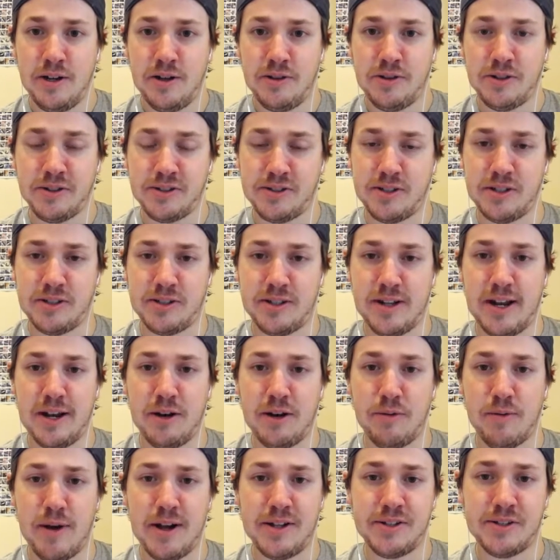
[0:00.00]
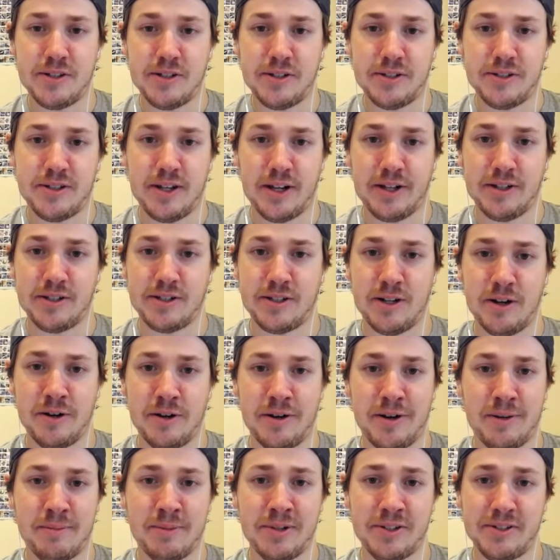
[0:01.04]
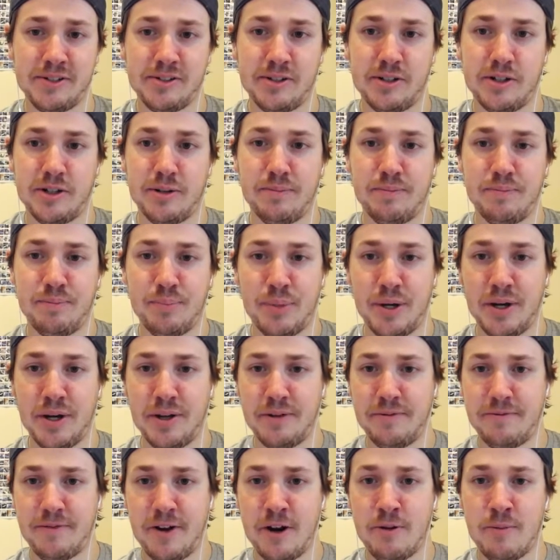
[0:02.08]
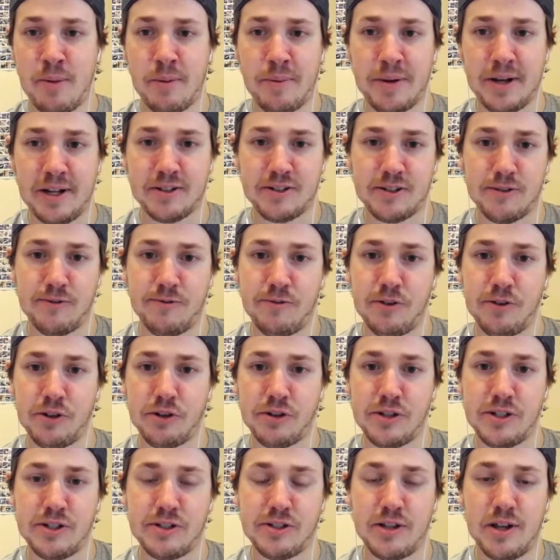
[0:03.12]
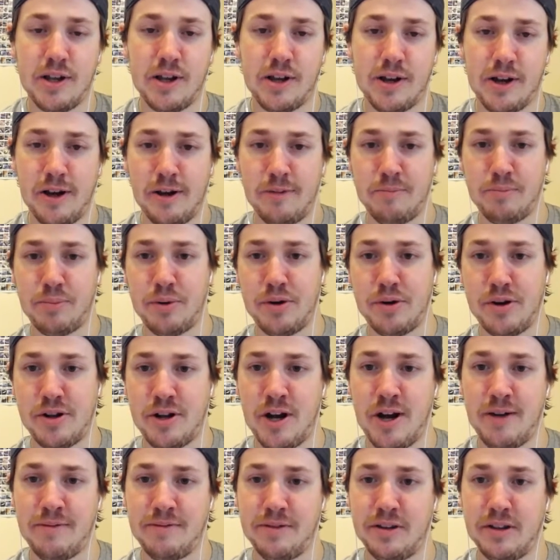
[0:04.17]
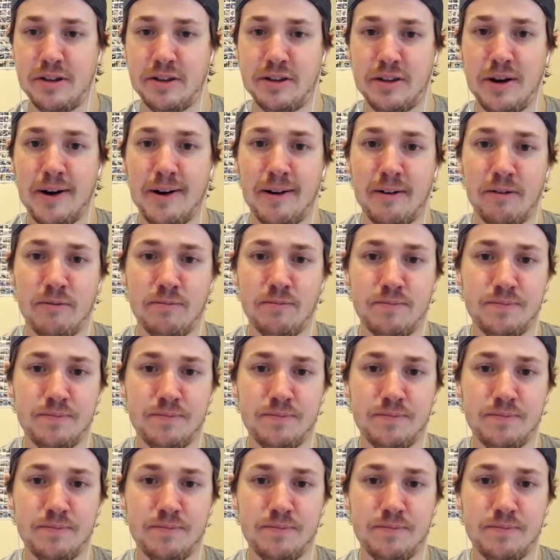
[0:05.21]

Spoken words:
Cincinnati Reds in the second start, I'm going to sit him, but fire him up against the Phillies. I'm pretty confident there.